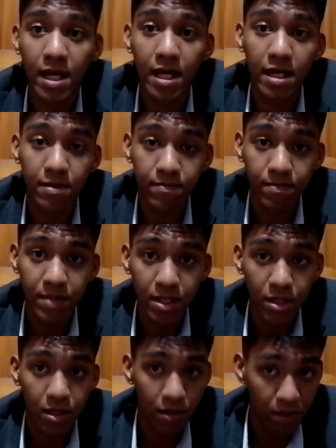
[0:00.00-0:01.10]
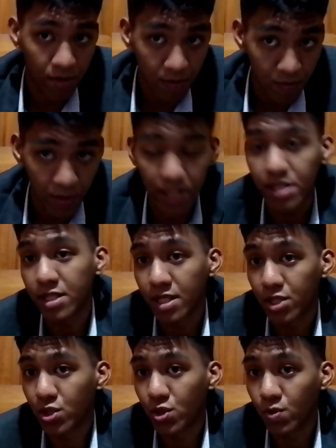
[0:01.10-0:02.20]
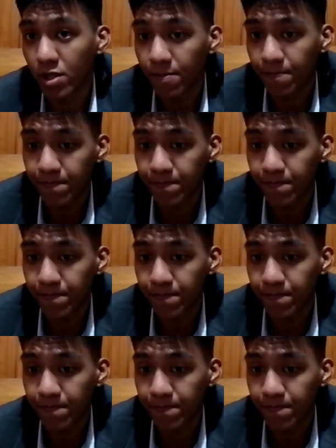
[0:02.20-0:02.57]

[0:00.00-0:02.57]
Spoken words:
and the rest is history.